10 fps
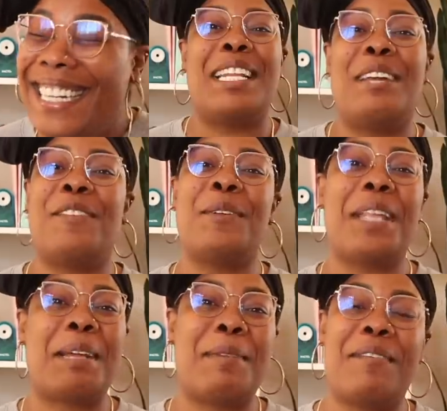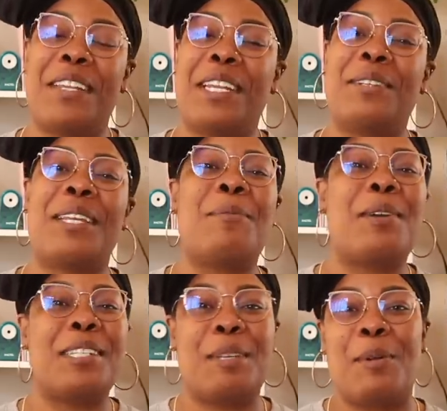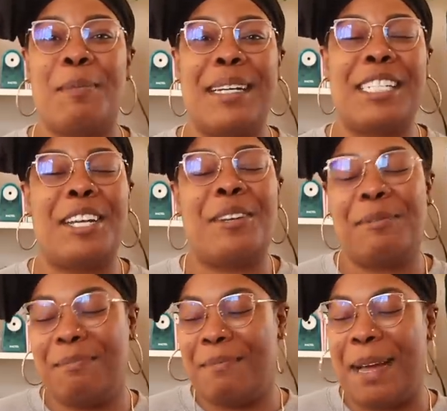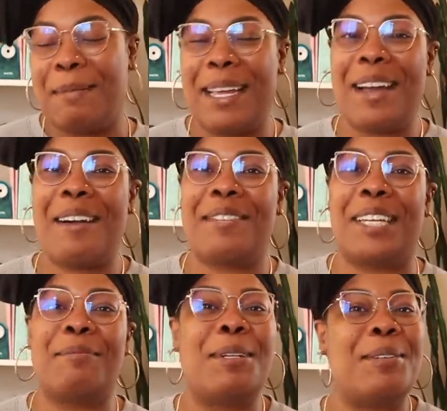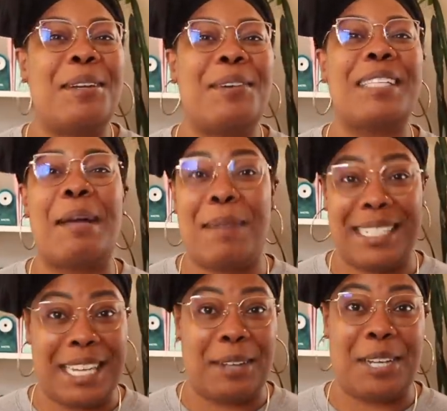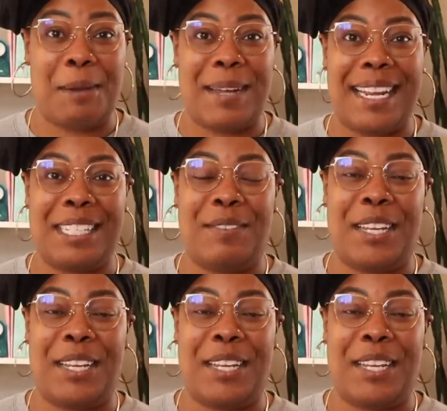Now, if you like my videos and want to support my channel, buy me a coffee. Who knows, I might shout you out in my next